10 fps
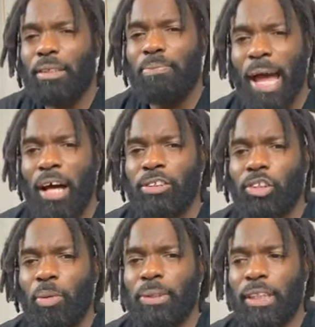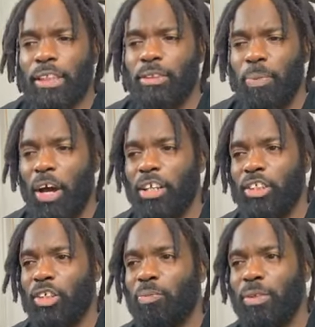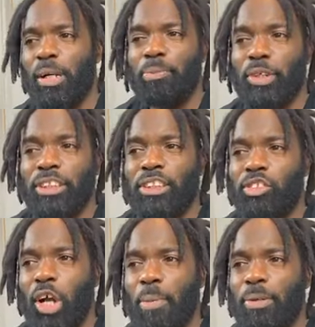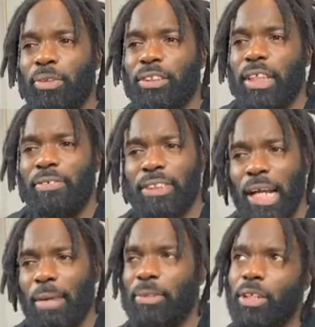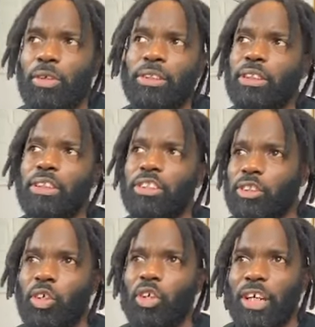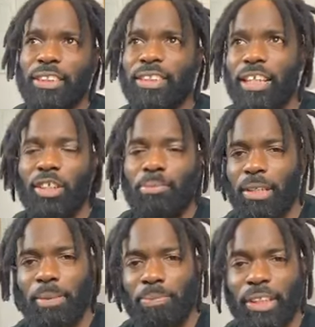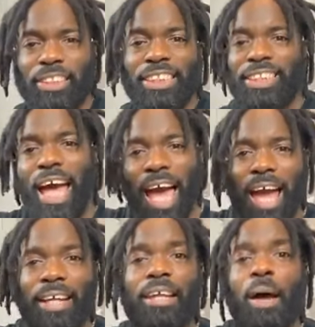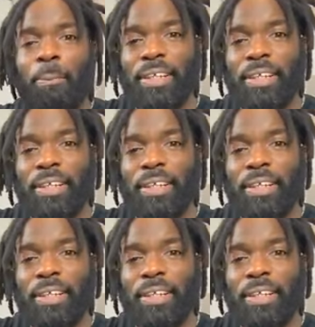that's a milestone, because part of your blood pressure trauma was every time you go into the store and take your blood pressure, it's high.